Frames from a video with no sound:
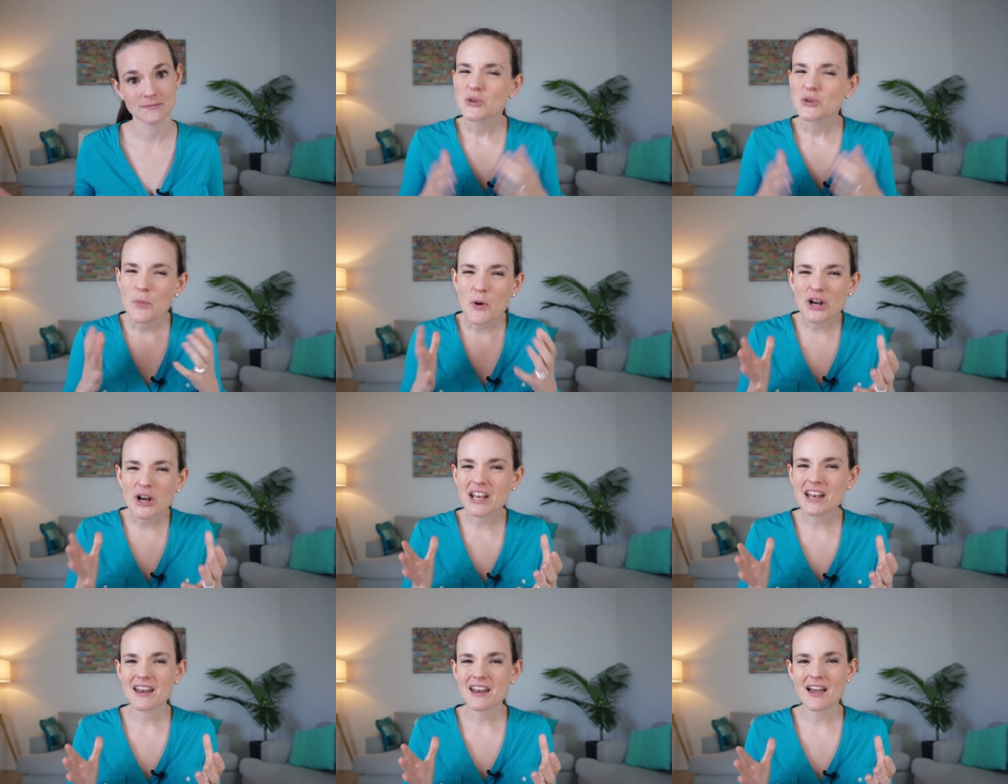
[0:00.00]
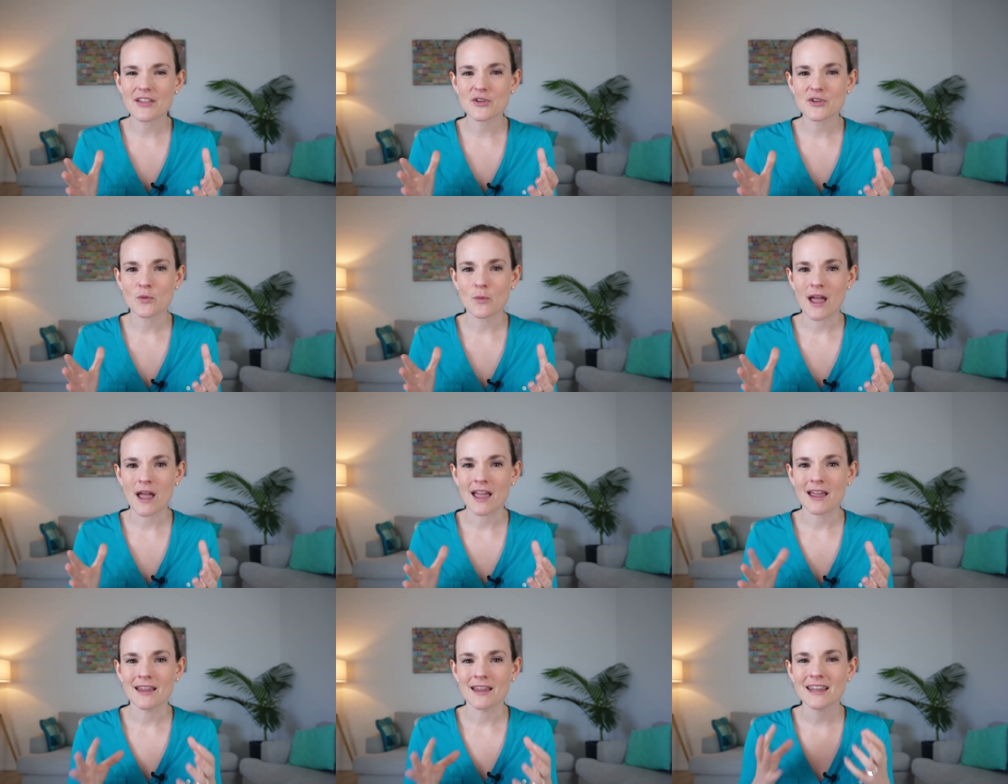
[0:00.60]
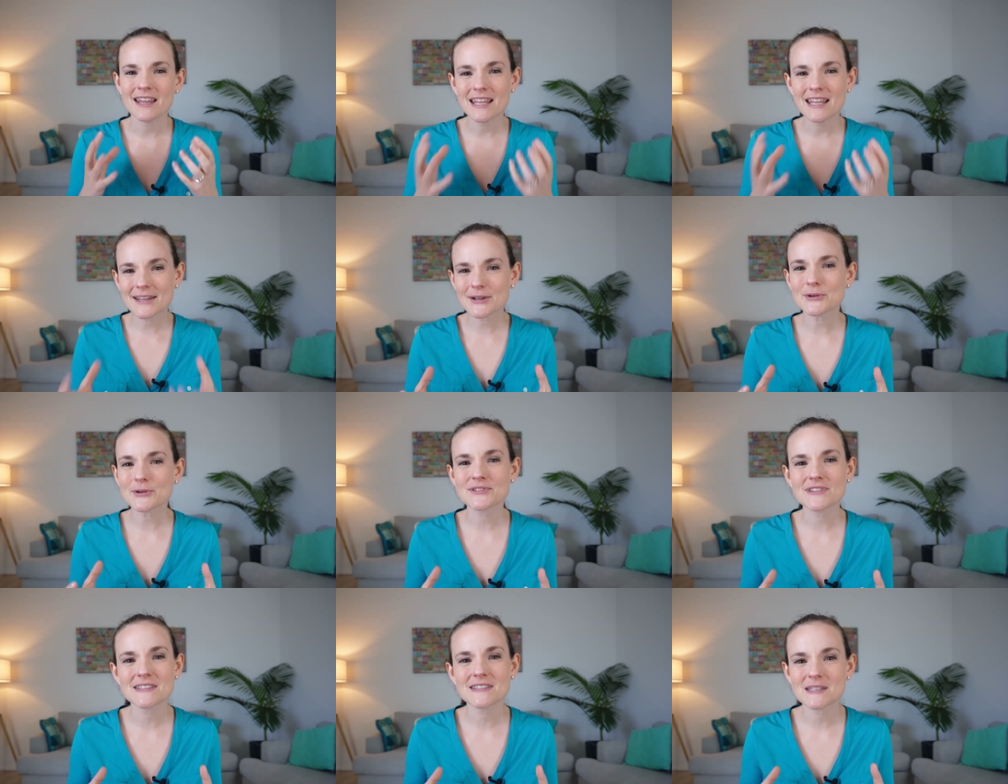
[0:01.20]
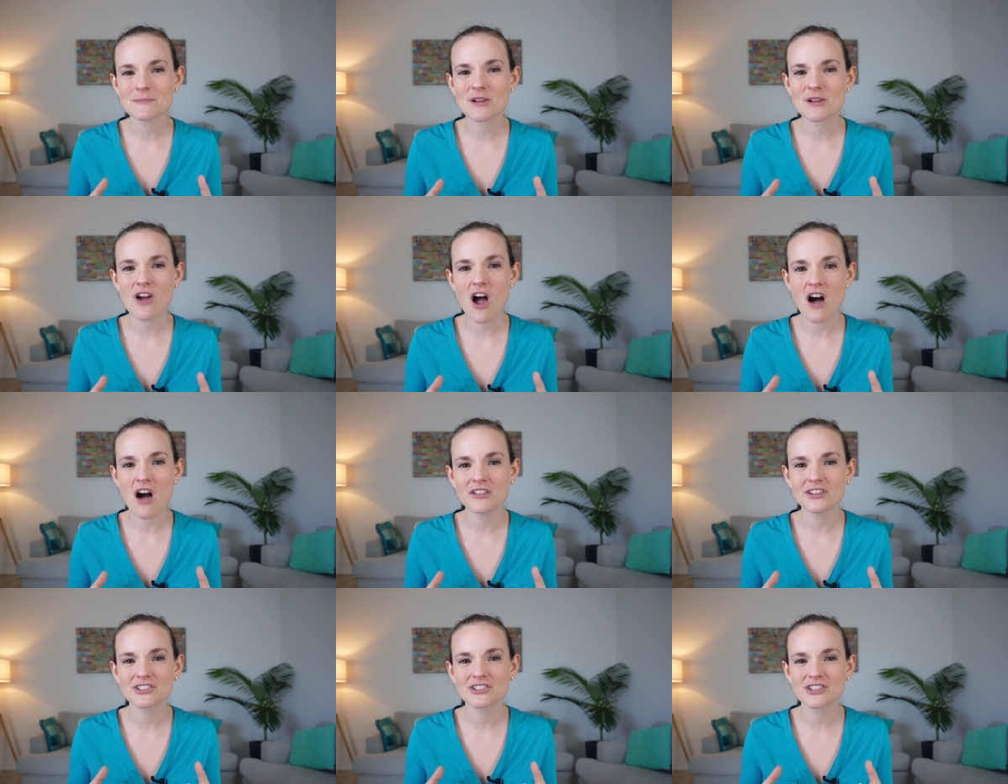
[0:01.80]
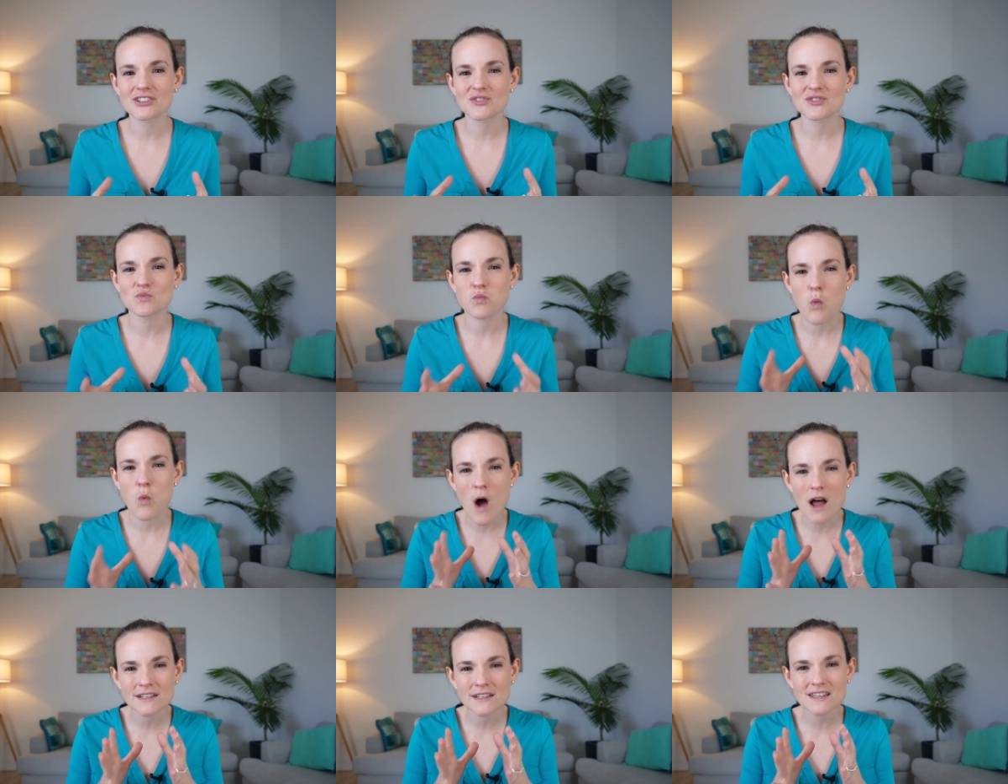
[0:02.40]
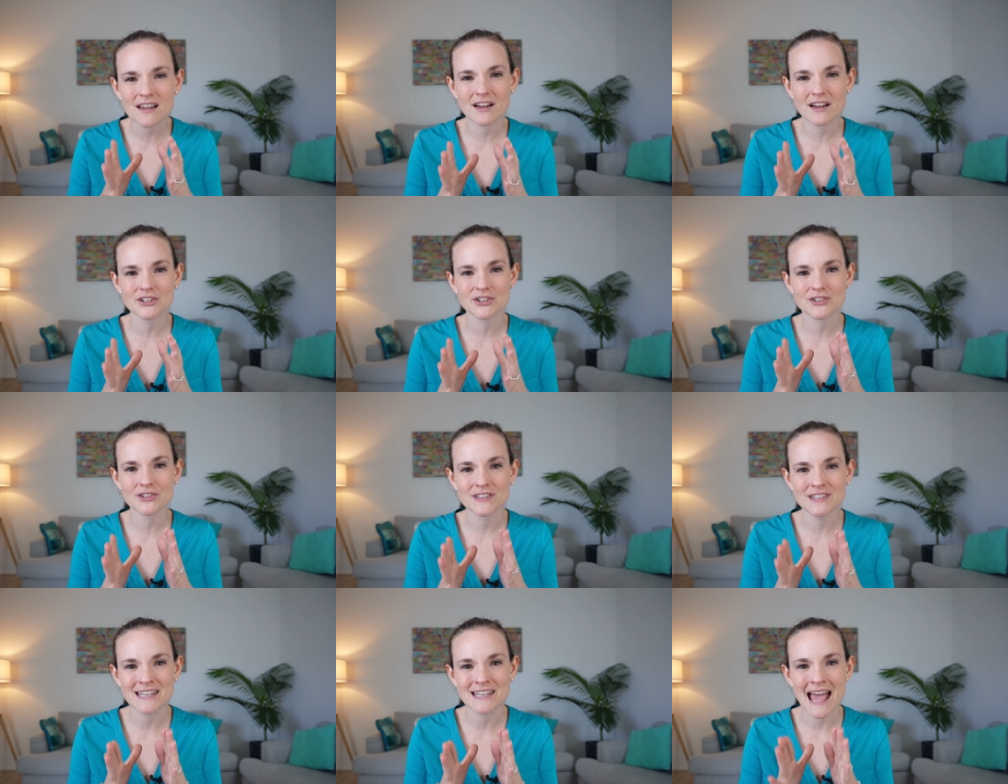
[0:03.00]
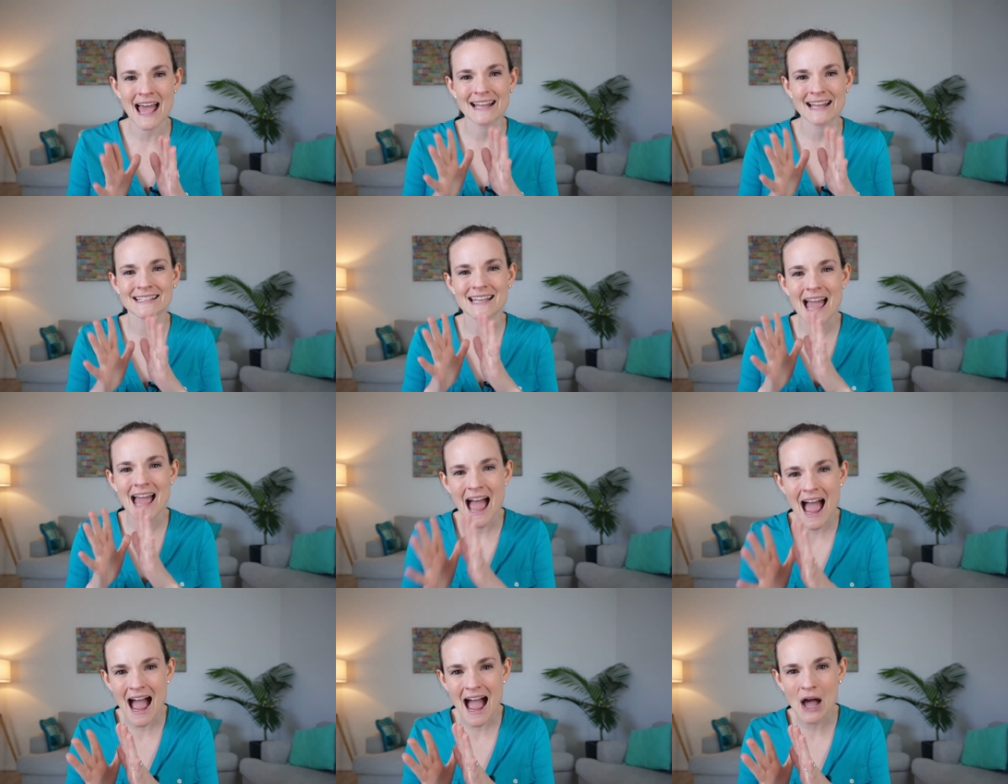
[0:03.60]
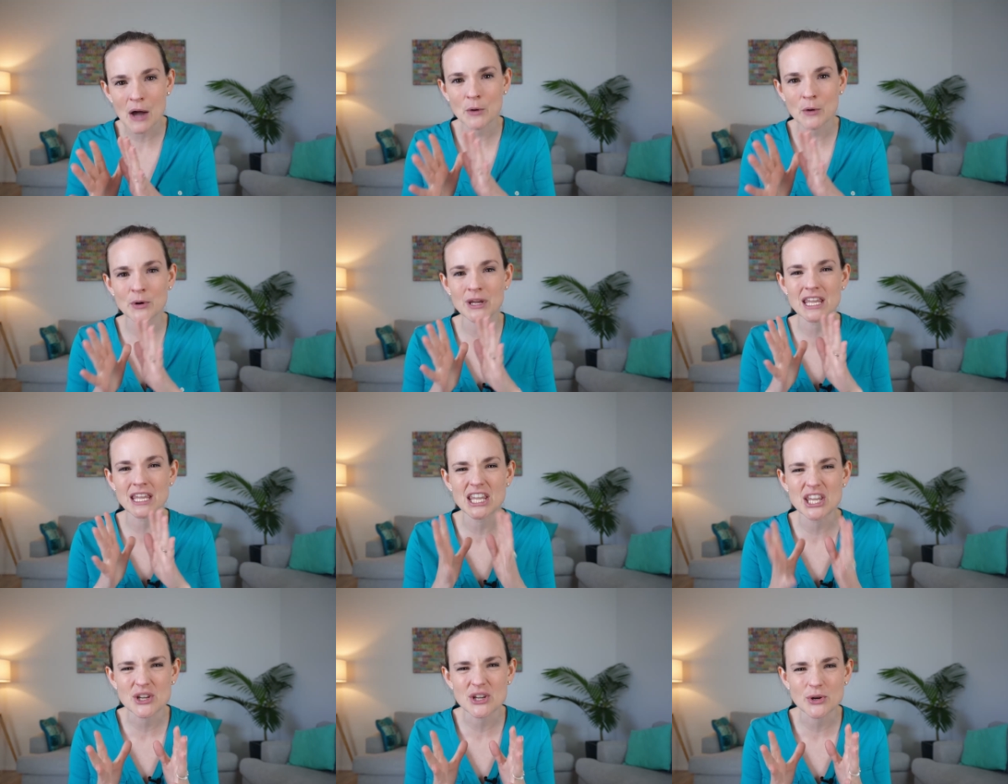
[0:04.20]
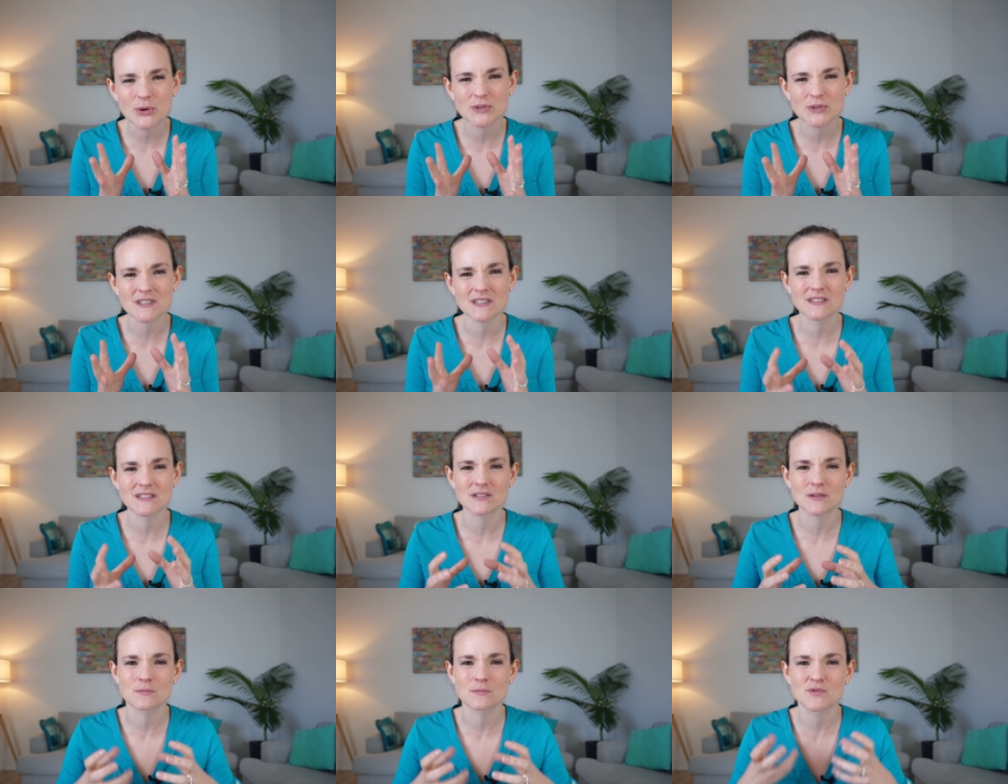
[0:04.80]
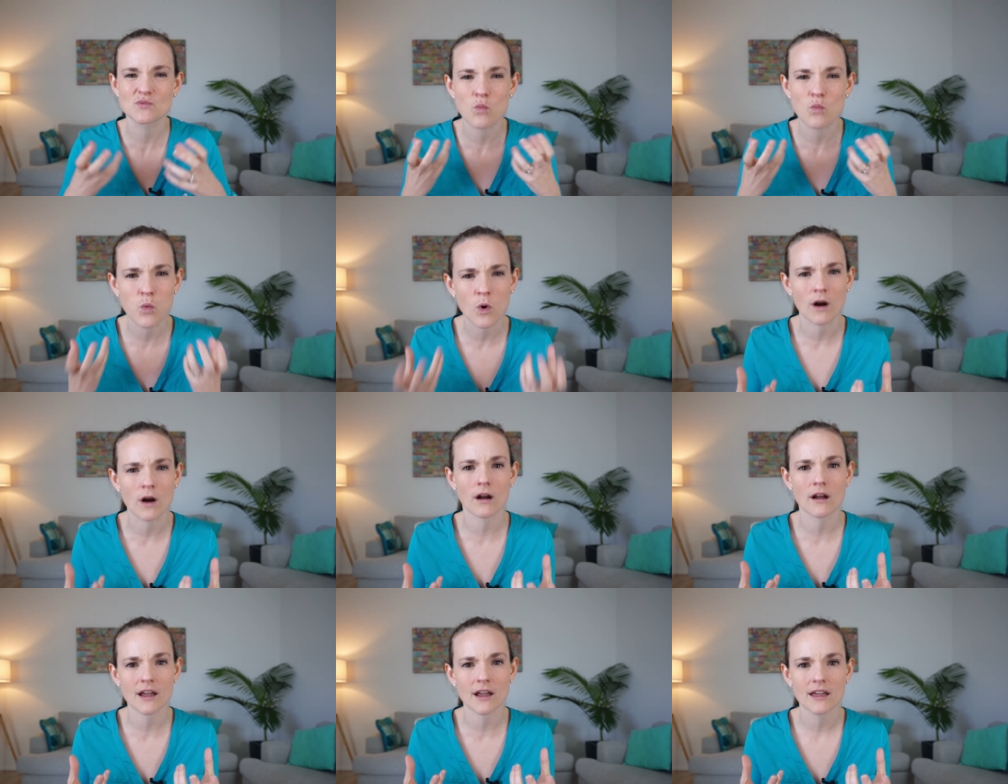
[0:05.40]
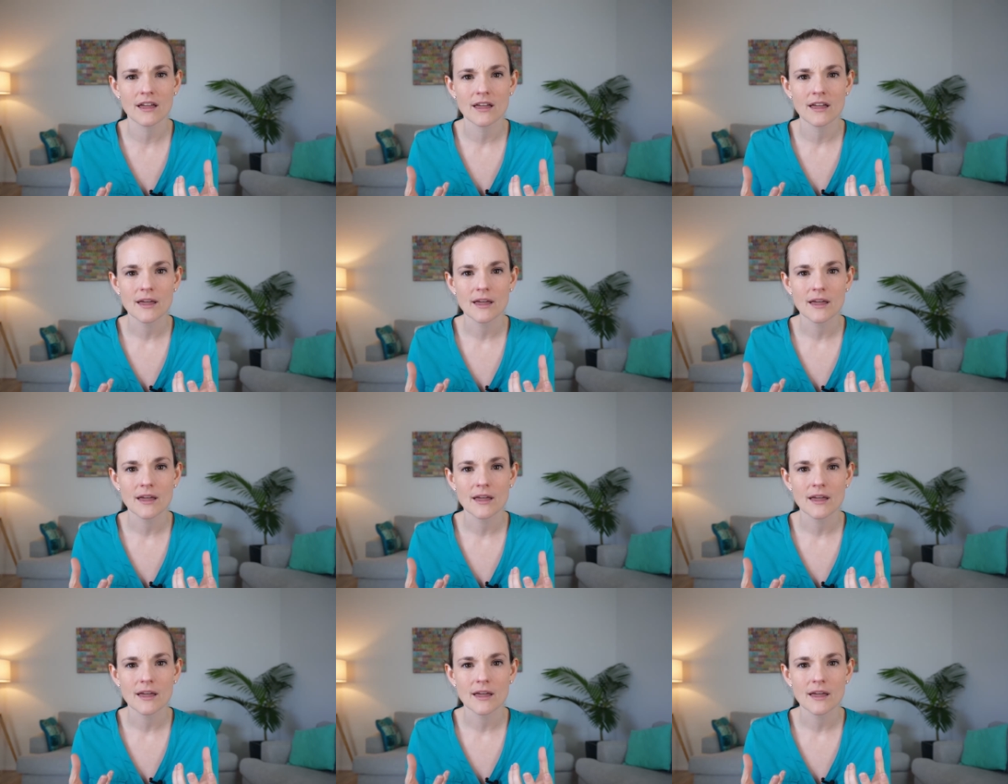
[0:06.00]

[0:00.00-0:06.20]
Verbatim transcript: To put it another way, ecosystem ecologists want to understand how ecosystems work.